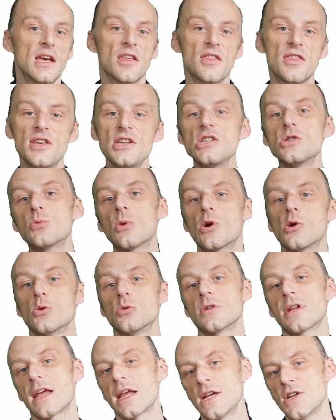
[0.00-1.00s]
These were
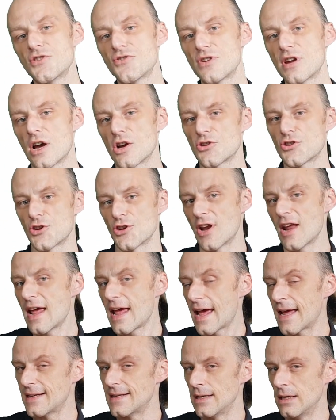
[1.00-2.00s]
called introduction
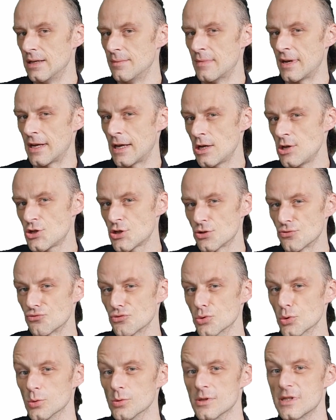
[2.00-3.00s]
and elimination
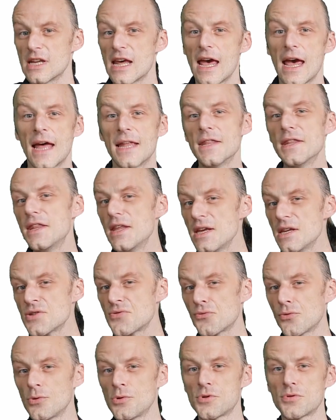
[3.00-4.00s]
rules, and these
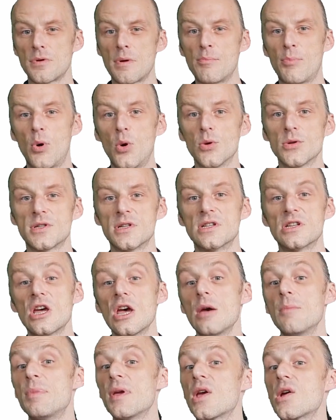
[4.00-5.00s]
rules are important
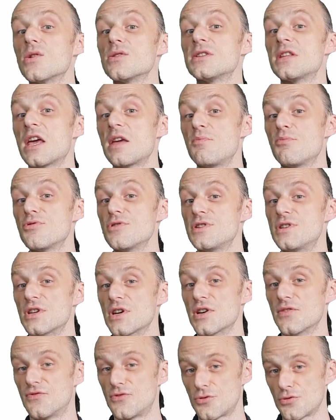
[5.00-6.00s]
because they
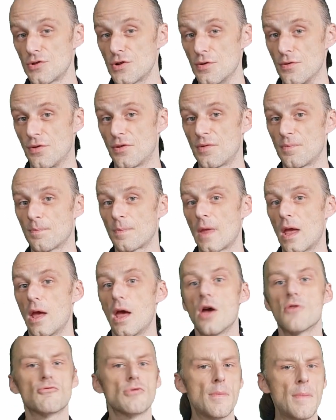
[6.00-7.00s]
preserve truth.
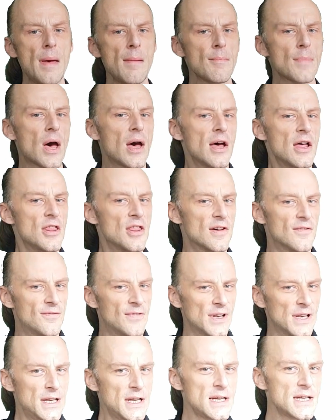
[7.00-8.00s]
Remember that
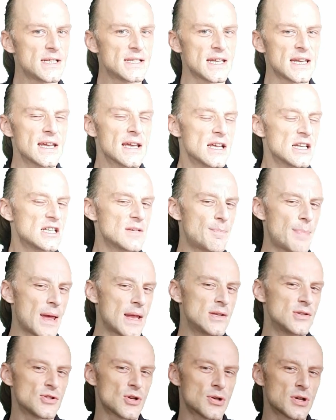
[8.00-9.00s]
validity
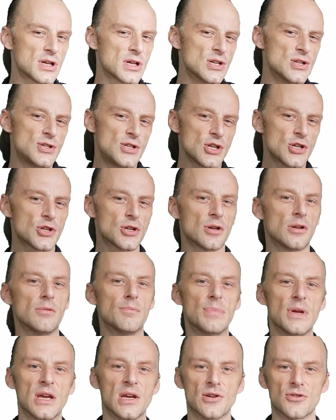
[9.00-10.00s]
depends on a conditional
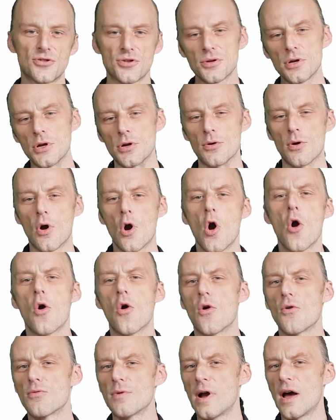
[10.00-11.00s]
being true,
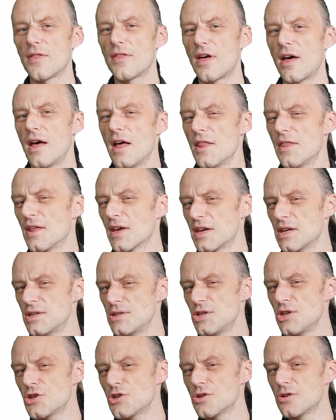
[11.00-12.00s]
or rather, the
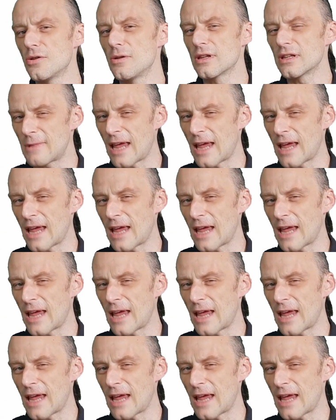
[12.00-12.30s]
conditional